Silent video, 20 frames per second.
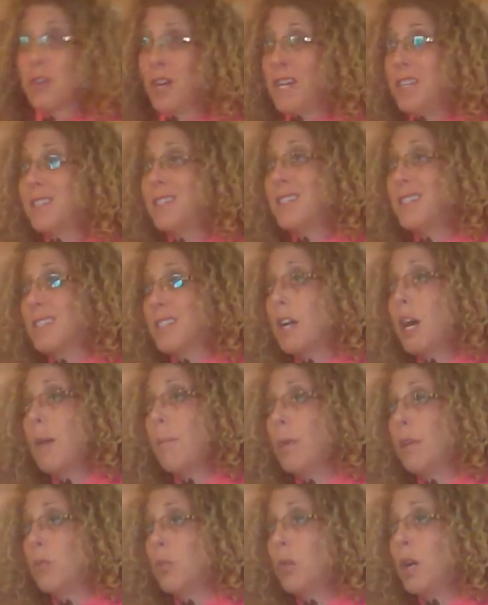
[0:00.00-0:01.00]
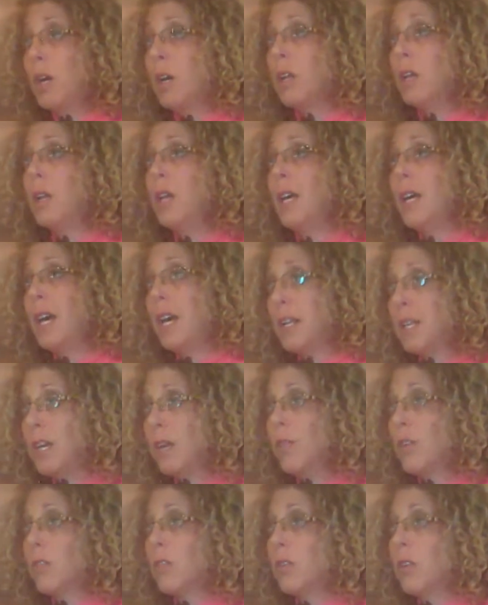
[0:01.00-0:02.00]
trains to stop as well and
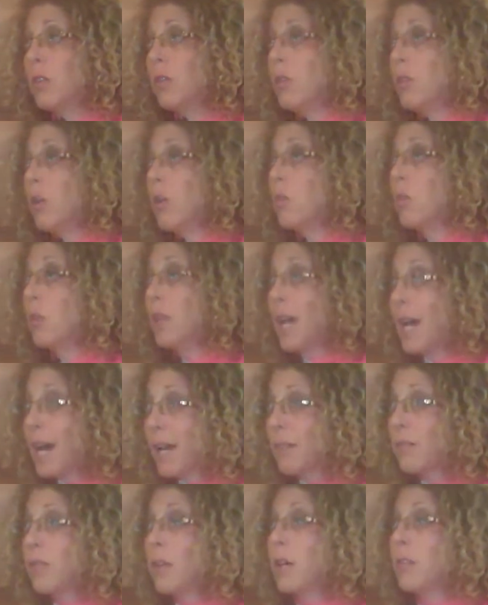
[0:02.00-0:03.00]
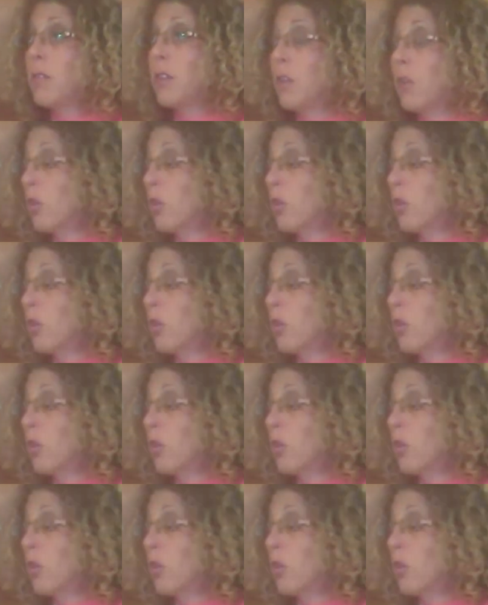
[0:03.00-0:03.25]
give us a little local access